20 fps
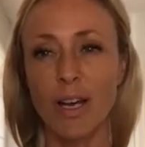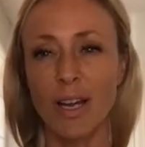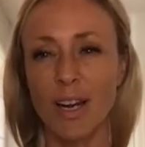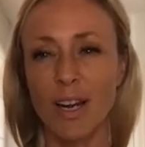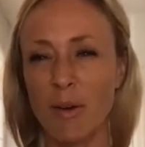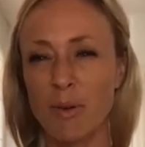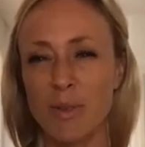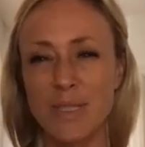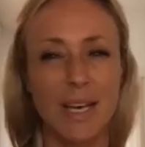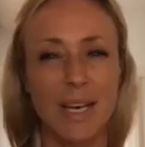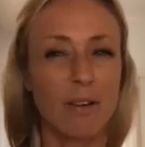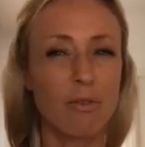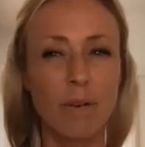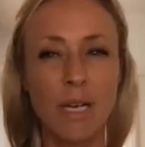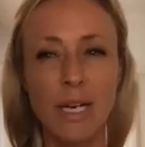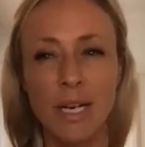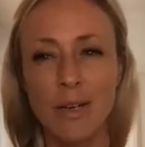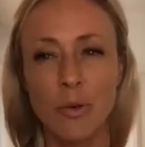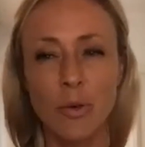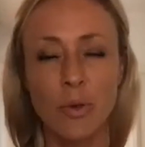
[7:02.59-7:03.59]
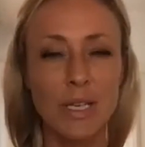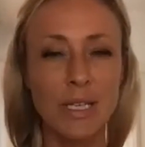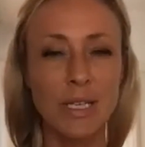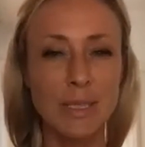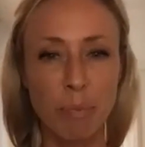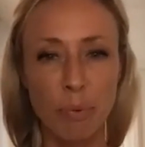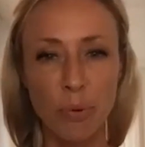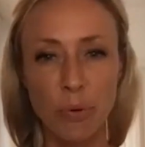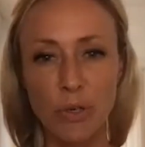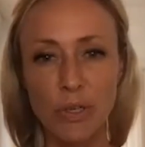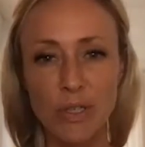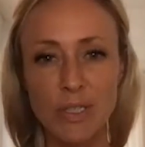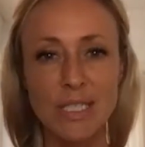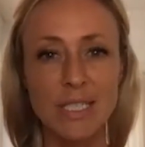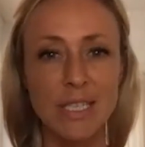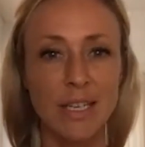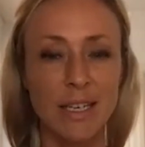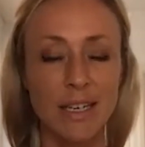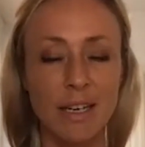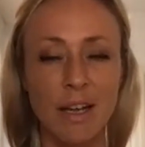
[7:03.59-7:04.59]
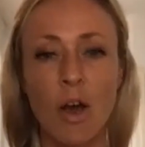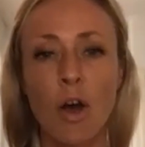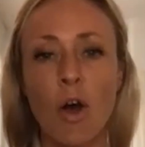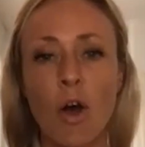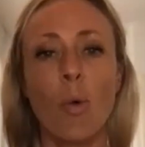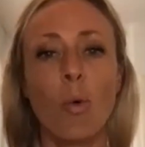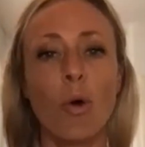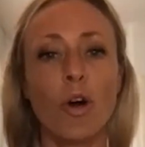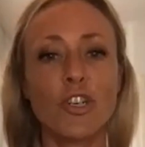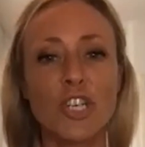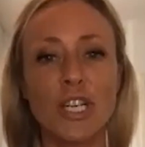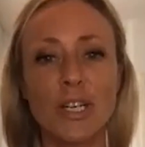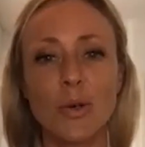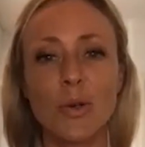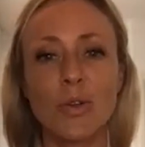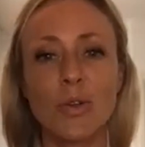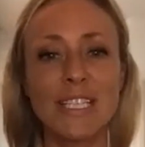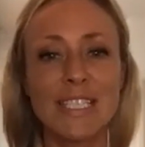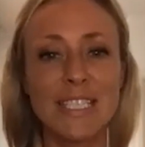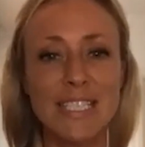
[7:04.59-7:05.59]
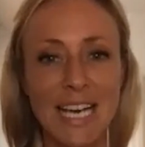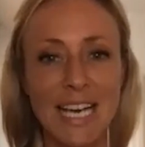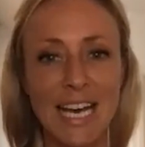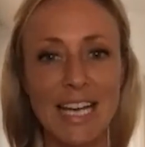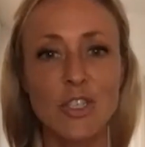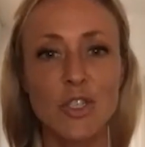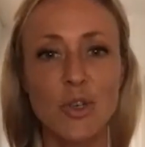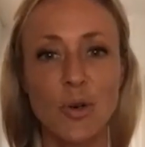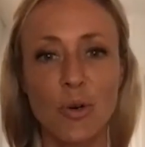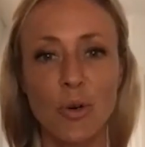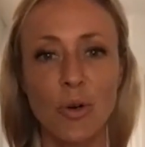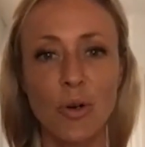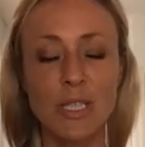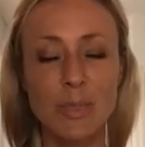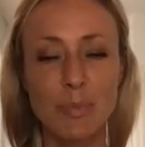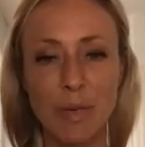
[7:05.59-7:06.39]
And I was like reading all these books and watching all these TED Talks,